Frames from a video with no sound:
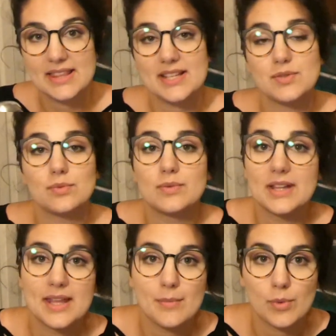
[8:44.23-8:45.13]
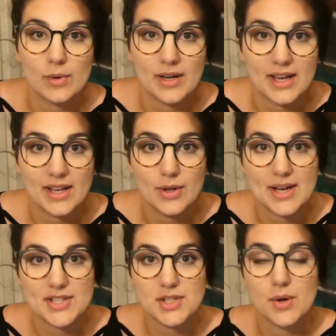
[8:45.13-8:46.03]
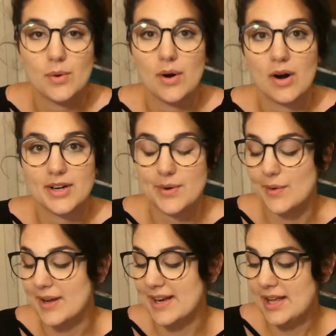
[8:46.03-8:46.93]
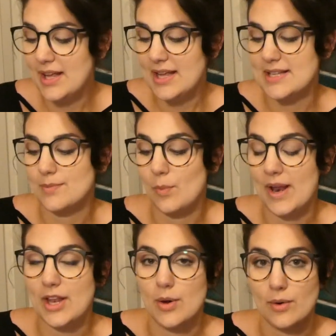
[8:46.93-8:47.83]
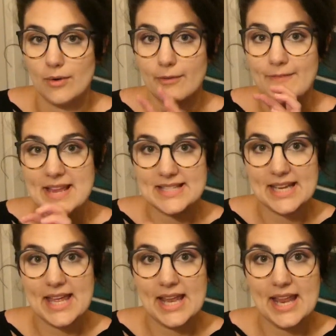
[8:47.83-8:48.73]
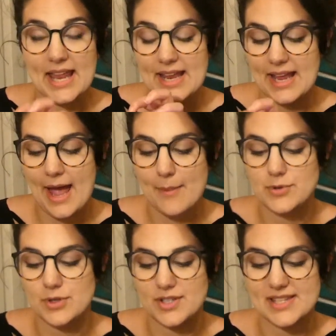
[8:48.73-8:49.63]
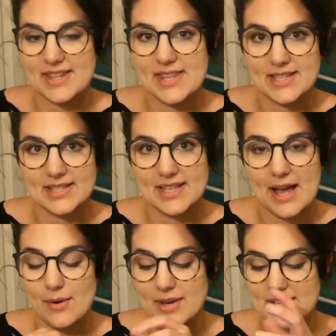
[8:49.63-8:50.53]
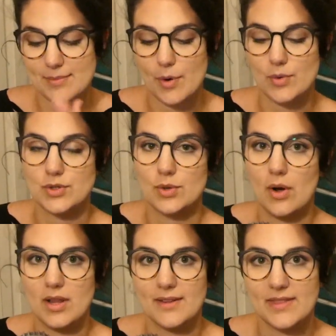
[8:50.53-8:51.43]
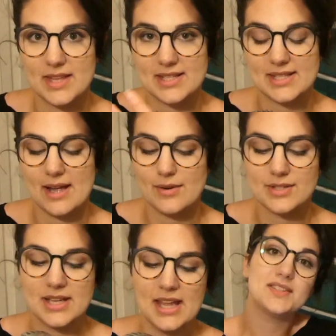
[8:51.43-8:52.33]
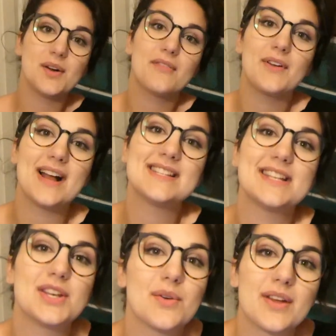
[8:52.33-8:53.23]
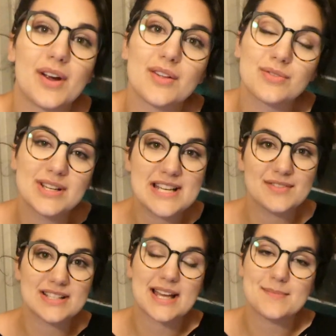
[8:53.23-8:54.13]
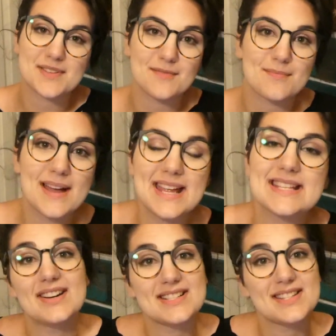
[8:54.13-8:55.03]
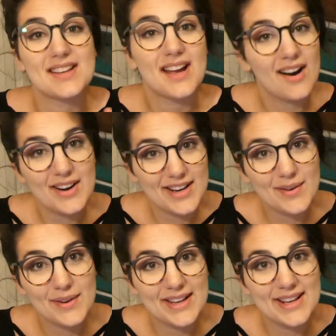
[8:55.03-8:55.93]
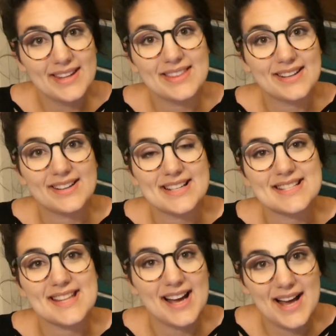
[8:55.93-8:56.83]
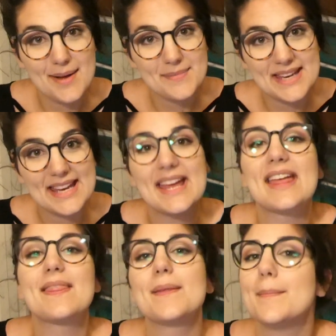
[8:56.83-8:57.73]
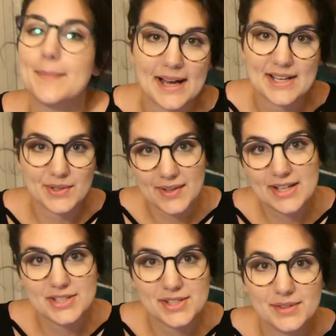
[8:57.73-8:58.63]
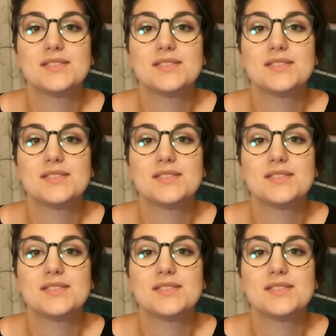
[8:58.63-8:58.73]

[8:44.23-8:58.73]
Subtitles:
That's really important. You guys know cardioid is when you're facing it and it captures this sound as opposed to all of this sound. So if you guys didn't know, there are 3 different types of mics. There is the cardioid, there is the omni, and the bidirectional.